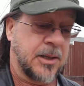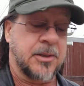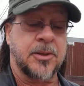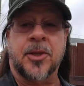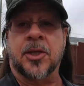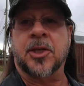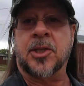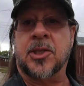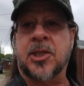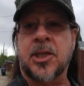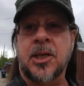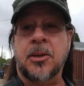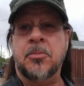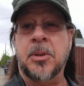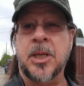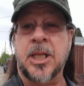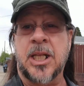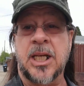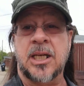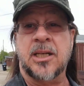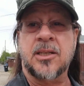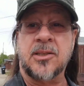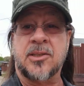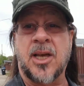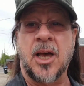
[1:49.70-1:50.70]
The
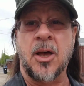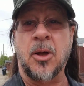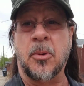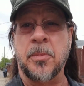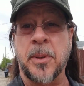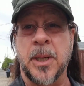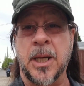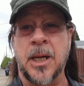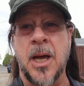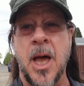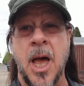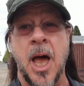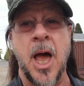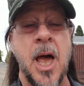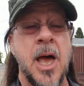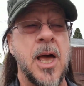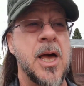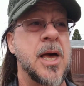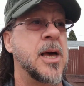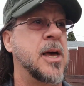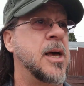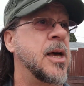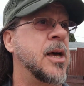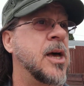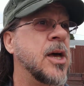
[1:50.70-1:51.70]
CBD is helping
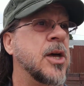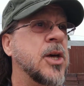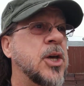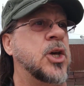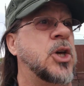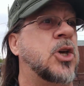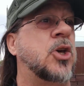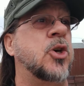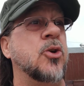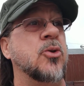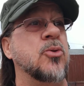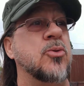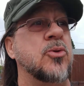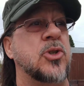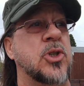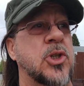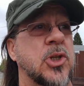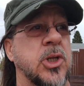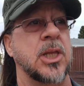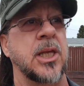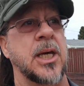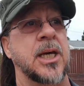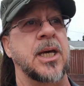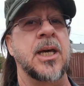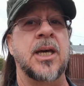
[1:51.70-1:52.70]

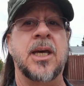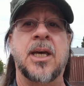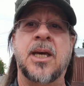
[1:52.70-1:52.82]
hugely.